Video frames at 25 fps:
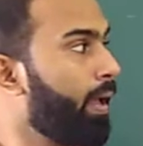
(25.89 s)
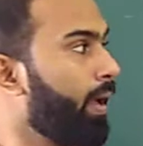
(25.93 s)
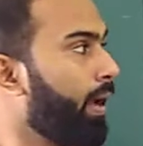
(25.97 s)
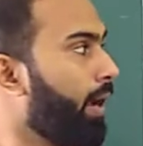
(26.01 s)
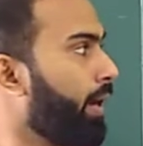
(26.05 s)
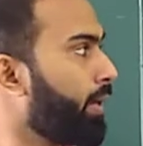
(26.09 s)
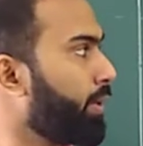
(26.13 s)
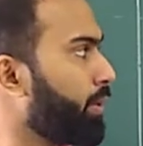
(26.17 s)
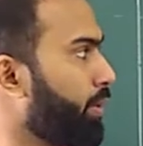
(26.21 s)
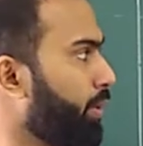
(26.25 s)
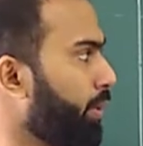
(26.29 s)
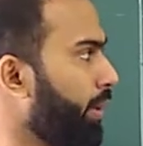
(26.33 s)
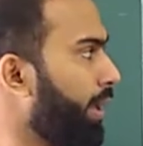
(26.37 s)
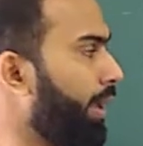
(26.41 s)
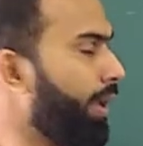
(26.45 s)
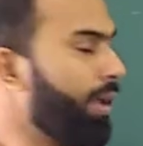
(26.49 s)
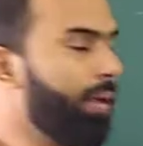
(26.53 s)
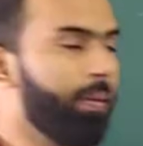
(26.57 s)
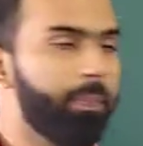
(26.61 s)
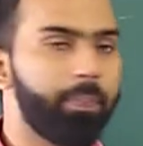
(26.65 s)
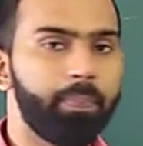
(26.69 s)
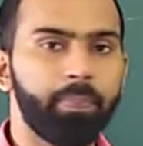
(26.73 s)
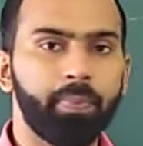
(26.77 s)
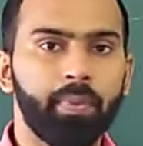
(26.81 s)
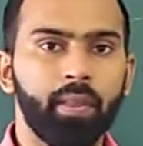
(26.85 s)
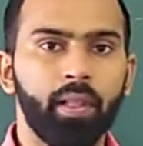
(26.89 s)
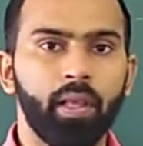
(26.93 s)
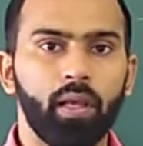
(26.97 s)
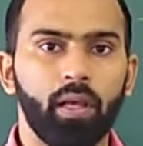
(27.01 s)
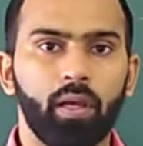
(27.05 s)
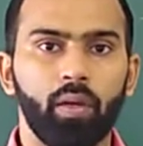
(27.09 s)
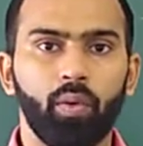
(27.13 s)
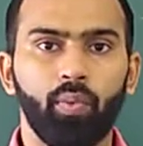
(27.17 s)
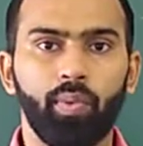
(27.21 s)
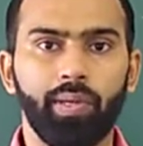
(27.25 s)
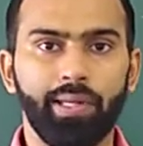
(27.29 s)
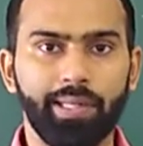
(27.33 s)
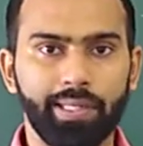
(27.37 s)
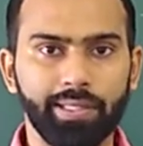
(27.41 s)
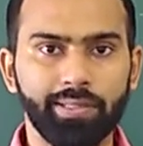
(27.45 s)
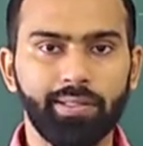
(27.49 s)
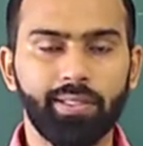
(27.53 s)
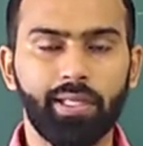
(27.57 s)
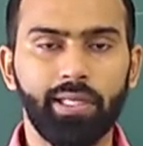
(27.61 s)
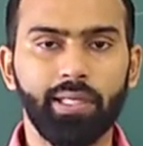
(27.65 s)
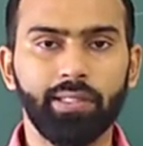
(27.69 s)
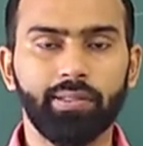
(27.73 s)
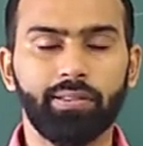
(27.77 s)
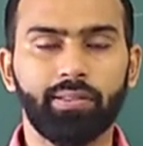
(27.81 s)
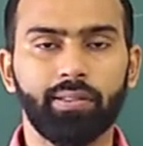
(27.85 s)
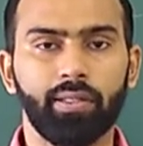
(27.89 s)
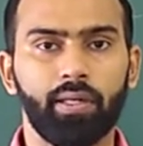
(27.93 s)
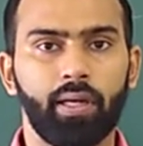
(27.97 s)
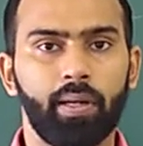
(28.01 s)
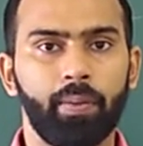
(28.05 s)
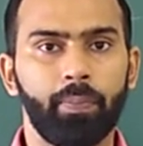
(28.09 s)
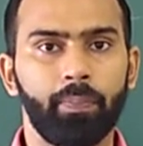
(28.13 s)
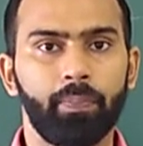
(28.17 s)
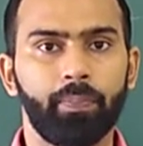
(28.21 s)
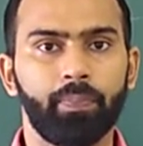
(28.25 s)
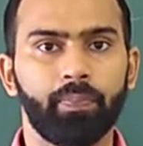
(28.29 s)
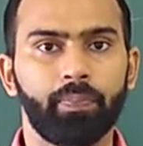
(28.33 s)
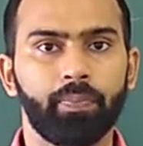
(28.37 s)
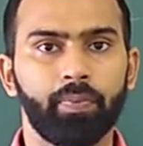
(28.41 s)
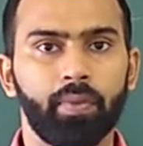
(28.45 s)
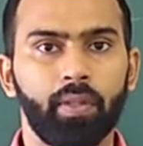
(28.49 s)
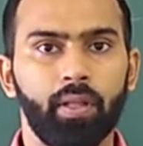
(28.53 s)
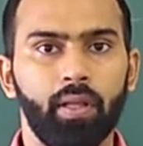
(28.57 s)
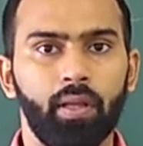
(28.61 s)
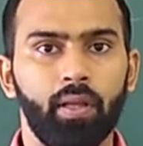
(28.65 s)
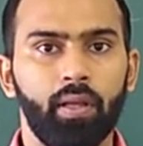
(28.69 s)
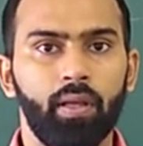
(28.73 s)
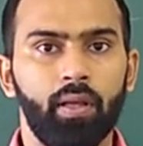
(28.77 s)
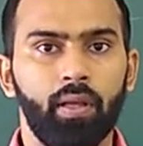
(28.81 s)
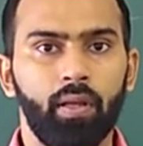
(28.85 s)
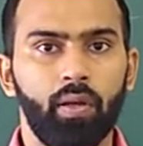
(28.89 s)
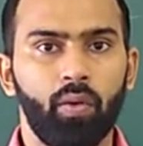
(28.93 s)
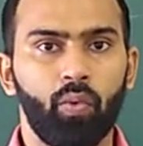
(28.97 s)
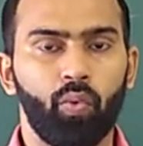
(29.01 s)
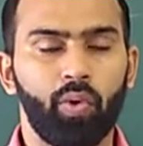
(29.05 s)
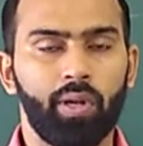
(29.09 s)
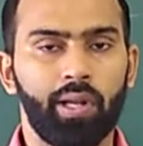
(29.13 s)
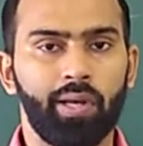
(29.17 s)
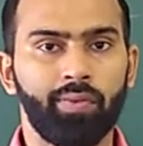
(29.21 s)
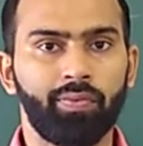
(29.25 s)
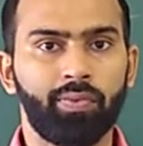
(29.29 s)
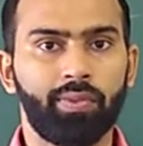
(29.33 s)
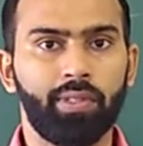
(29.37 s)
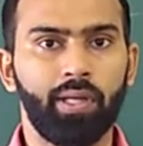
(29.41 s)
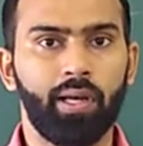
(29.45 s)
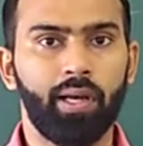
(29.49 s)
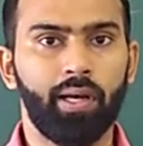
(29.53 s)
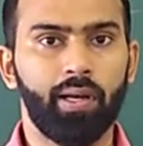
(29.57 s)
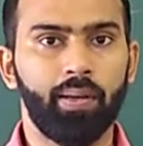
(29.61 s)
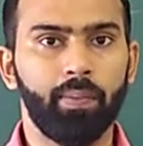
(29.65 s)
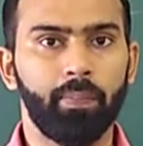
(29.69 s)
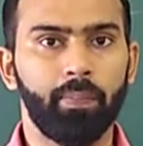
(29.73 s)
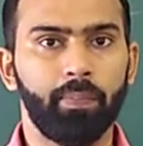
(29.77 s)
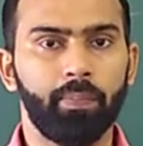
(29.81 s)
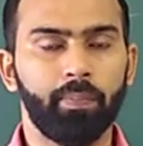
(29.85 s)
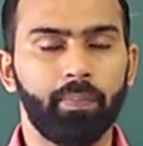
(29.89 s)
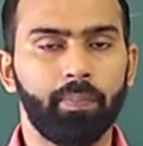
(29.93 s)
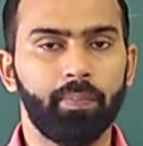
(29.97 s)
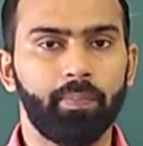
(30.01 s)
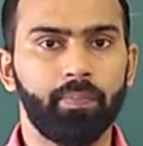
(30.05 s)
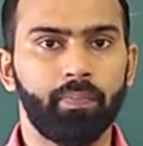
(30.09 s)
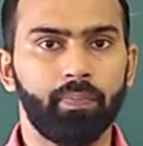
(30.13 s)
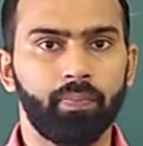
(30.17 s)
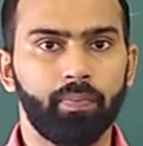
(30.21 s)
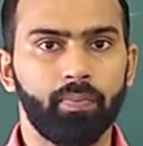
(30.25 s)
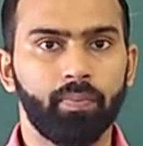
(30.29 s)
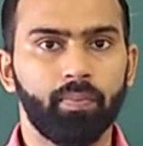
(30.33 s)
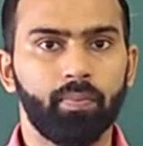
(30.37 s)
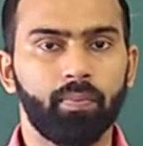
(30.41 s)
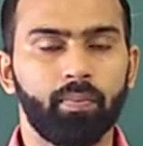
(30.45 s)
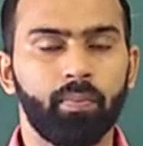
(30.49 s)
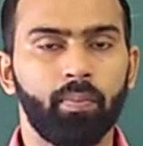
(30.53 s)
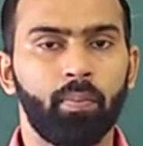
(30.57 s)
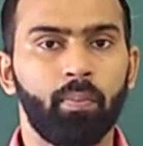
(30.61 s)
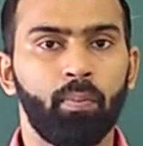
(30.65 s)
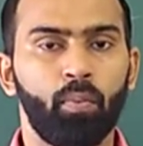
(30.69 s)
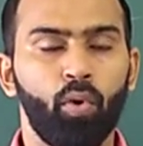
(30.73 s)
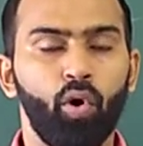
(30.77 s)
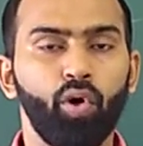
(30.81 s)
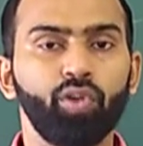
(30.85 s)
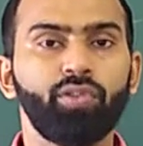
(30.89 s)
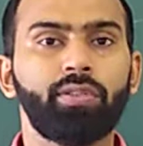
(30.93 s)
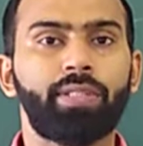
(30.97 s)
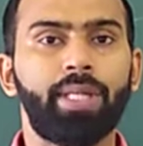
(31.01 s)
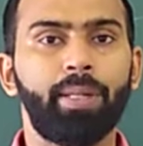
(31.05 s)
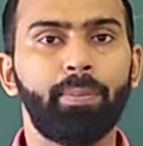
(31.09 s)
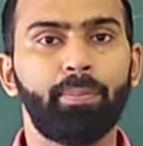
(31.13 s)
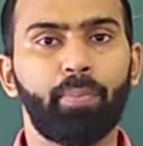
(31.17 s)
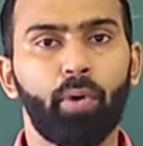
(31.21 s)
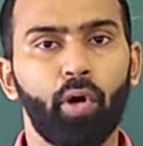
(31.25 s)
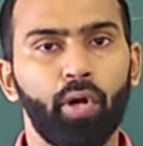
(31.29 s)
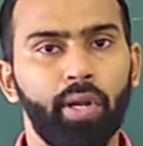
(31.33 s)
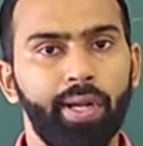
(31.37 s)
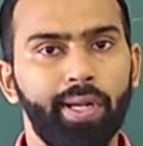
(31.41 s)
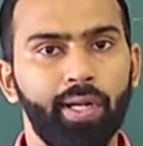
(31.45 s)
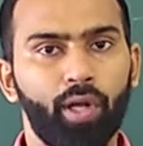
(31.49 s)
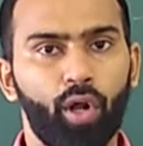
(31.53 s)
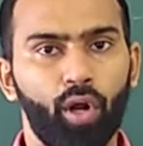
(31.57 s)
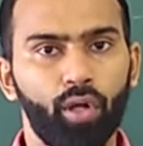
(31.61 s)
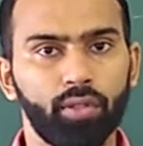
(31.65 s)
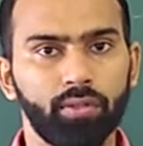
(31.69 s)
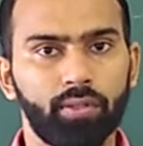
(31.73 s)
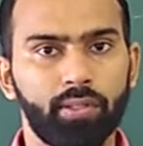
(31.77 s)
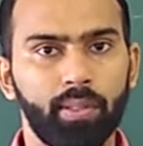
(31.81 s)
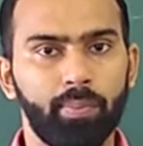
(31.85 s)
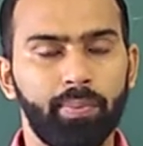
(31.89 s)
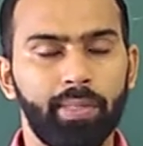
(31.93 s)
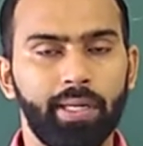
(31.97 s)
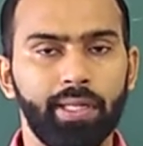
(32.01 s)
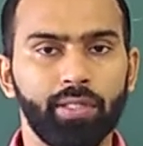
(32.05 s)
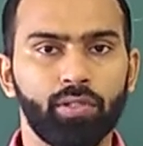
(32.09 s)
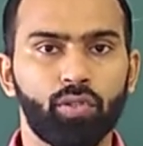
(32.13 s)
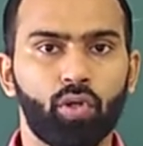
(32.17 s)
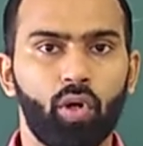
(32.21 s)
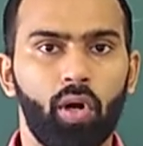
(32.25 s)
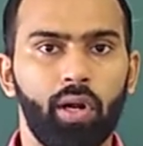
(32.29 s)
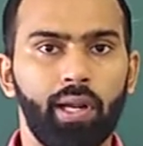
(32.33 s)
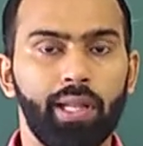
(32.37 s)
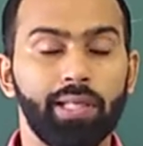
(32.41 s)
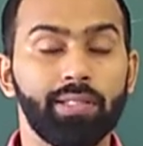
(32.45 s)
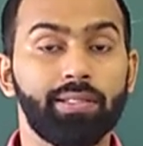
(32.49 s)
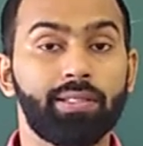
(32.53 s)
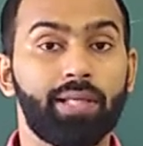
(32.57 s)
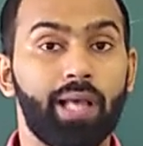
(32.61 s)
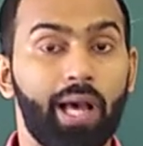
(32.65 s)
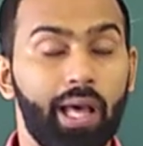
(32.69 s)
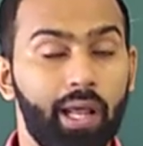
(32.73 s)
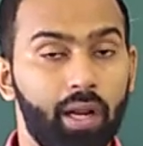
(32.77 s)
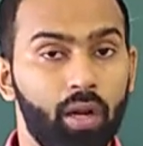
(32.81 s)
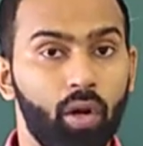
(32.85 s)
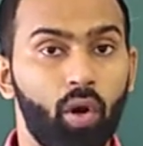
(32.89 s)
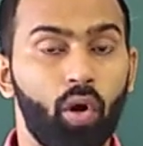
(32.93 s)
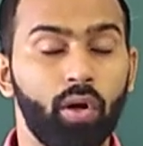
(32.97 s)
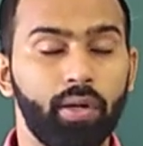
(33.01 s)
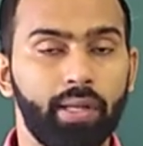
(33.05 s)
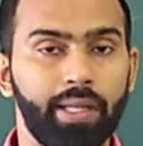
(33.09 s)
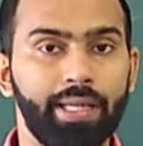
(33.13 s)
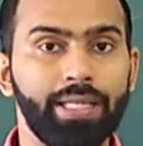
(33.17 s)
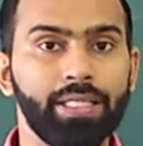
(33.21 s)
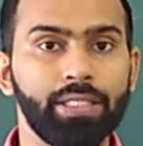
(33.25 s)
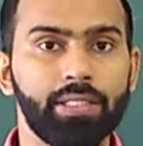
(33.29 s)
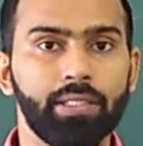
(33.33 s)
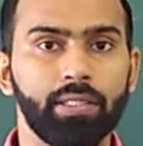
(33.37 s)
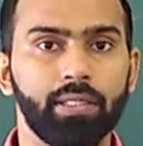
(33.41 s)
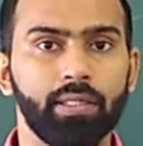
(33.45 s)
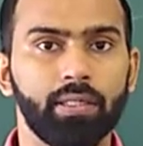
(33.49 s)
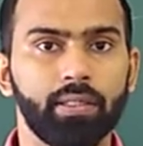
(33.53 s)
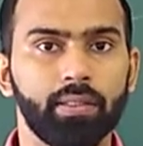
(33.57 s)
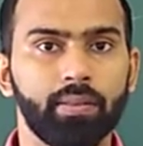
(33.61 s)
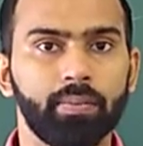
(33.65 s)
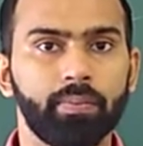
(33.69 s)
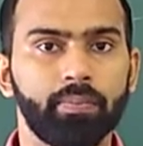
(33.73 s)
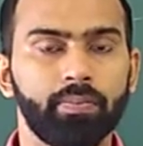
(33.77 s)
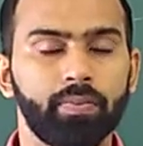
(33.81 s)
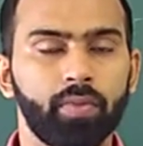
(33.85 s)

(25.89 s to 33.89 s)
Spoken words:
And today, we will discuss one of the most important concept that is called as Carnot engine.